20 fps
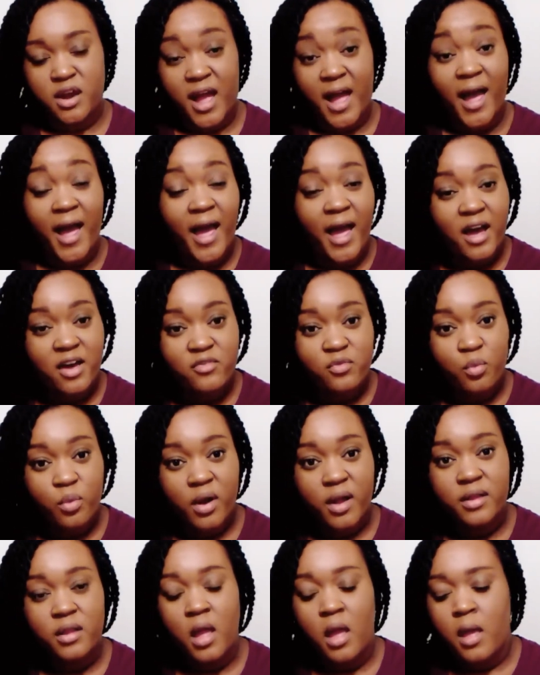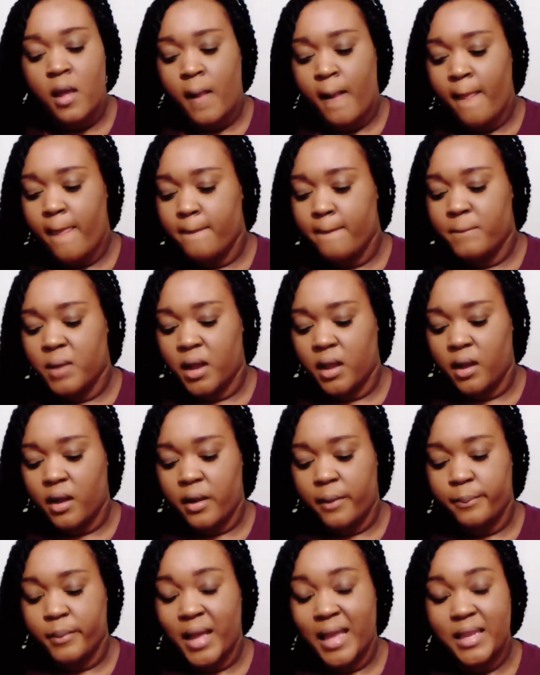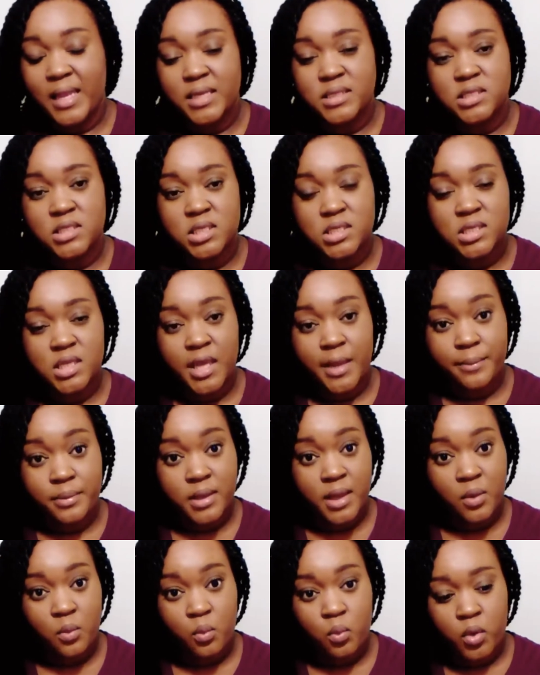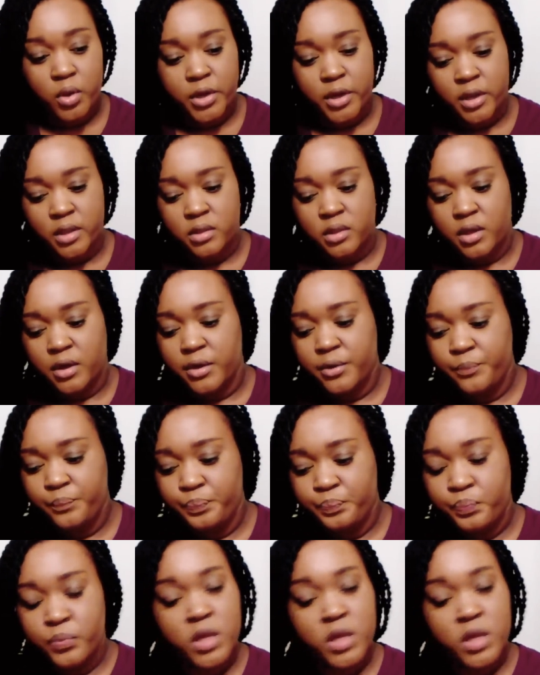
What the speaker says: I have one, but I like to just keep plain water in there